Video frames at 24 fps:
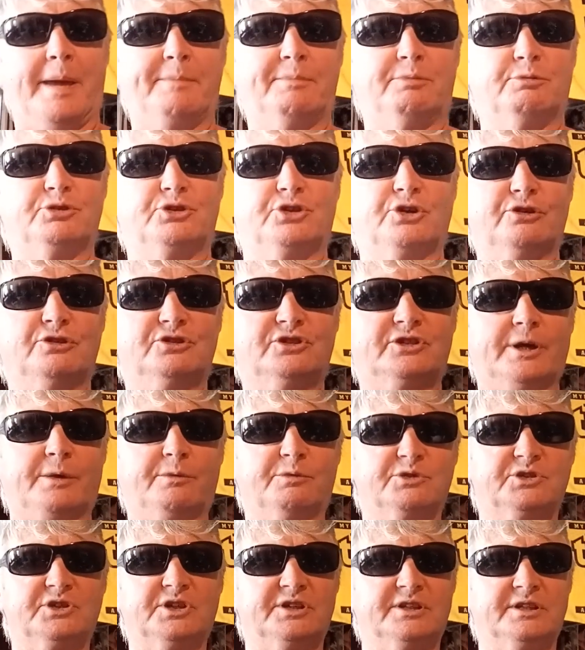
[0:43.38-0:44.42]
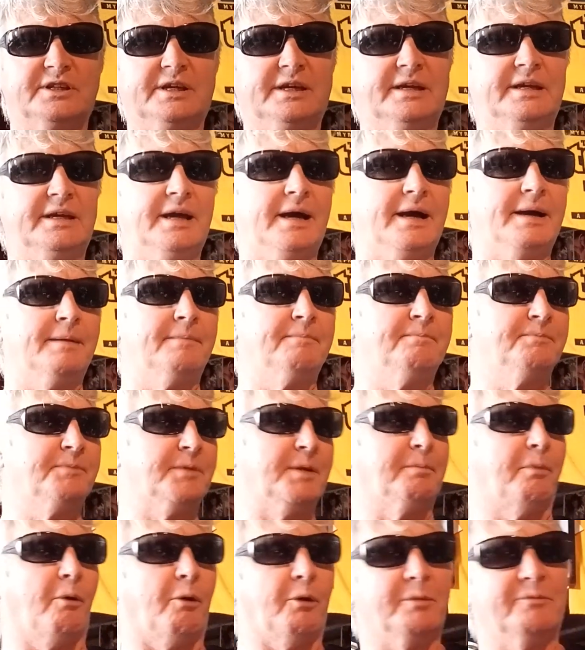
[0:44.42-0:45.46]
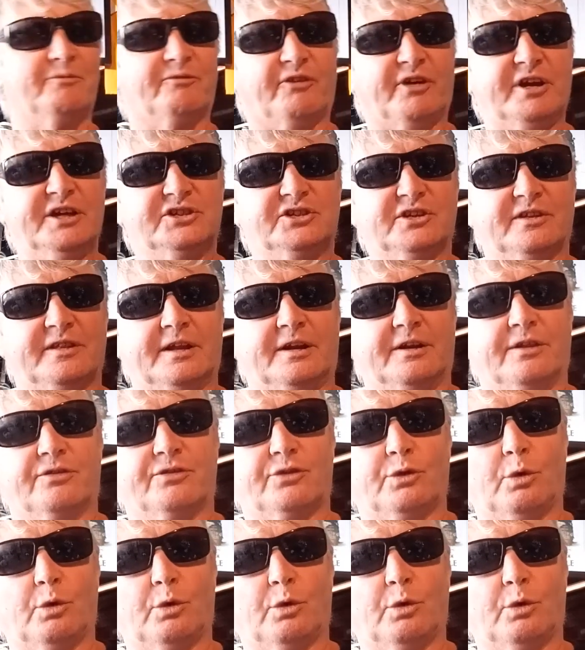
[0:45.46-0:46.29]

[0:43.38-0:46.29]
apple juice that was in the bottom freezer that had